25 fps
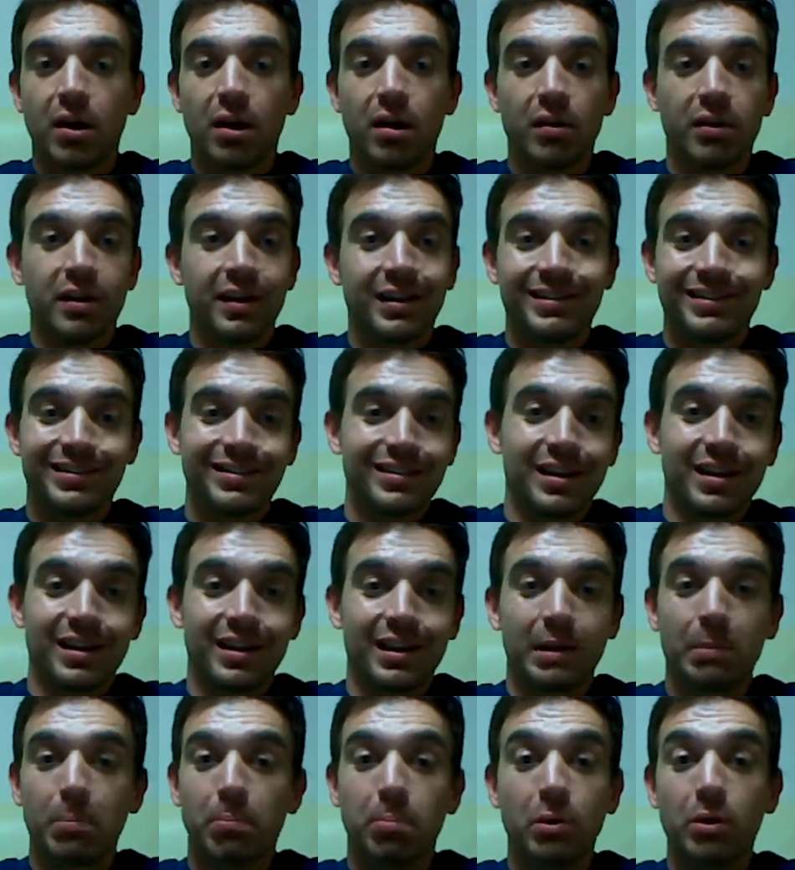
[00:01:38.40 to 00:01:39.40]
are they
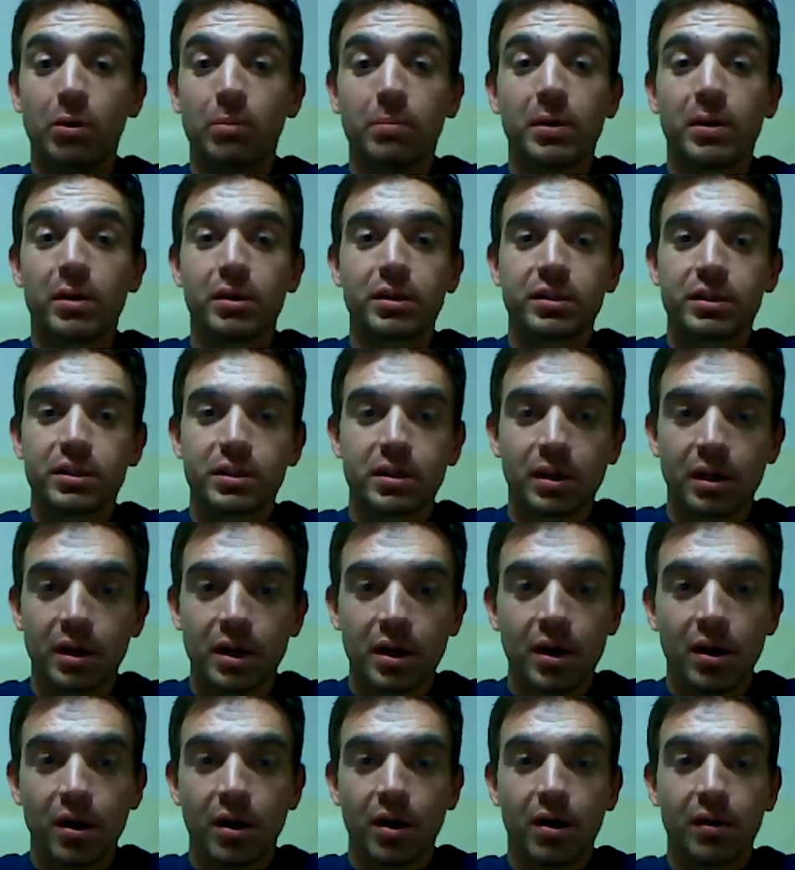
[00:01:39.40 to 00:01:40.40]
sonic boomers?
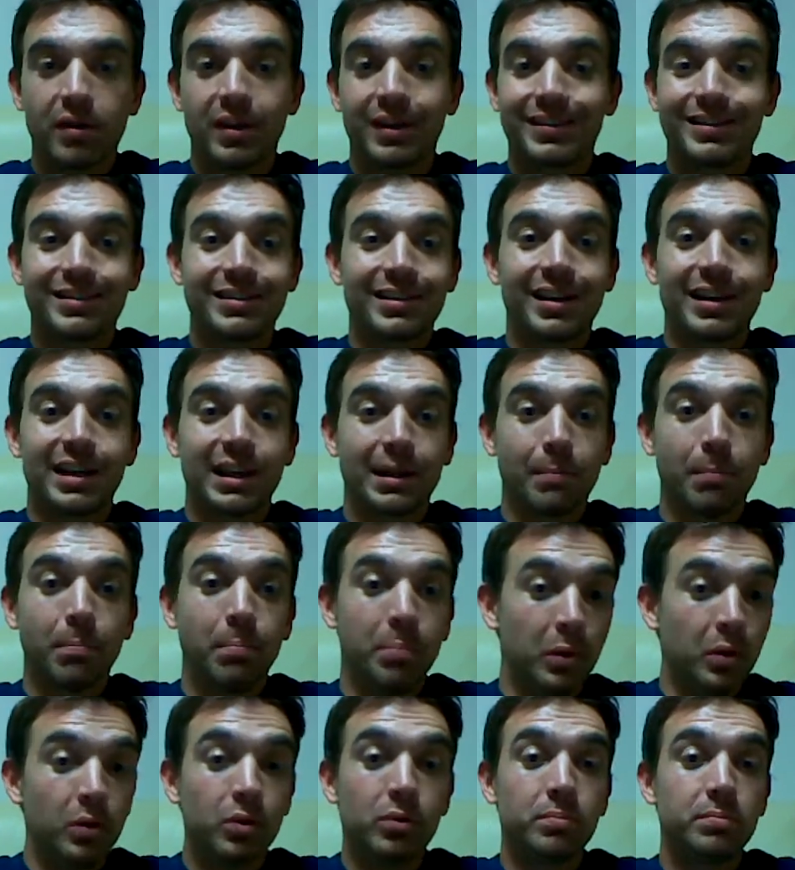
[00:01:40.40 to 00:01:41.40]
Are they
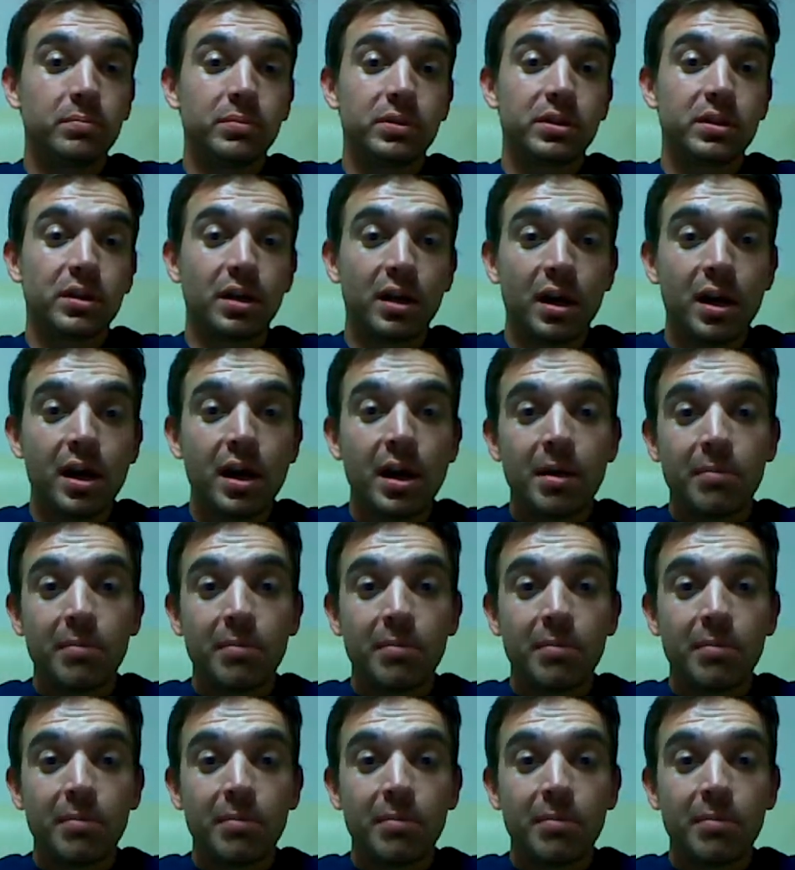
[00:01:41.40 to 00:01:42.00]
sonic booms?